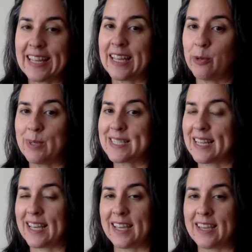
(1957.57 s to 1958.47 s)
It was
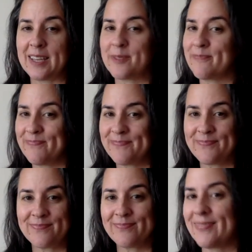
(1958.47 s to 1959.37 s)
like,
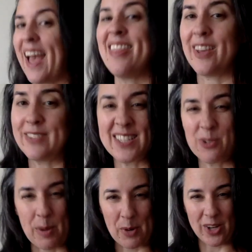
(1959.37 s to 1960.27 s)
I loved it, so
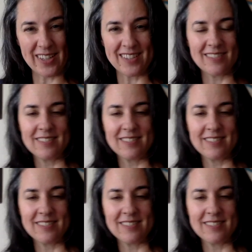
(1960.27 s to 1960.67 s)
I bought it.